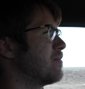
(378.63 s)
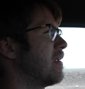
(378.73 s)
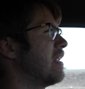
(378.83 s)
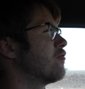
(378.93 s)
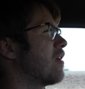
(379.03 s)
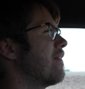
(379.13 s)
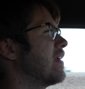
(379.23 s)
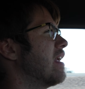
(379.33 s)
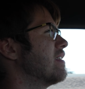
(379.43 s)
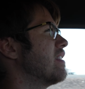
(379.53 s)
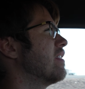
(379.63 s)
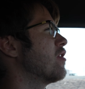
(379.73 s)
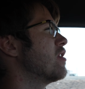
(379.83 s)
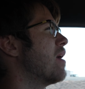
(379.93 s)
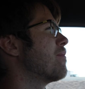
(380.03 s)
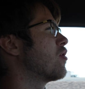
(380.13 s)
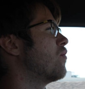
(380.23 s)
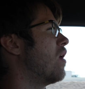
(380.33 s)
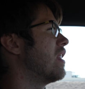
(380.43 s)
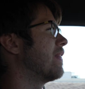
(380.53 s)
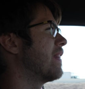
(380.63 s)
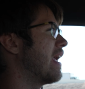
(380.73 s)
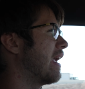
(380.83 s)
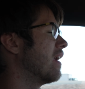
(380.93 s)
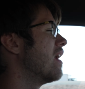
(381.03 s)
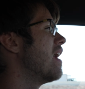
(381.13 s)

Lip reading: but driving isn't their number one thing.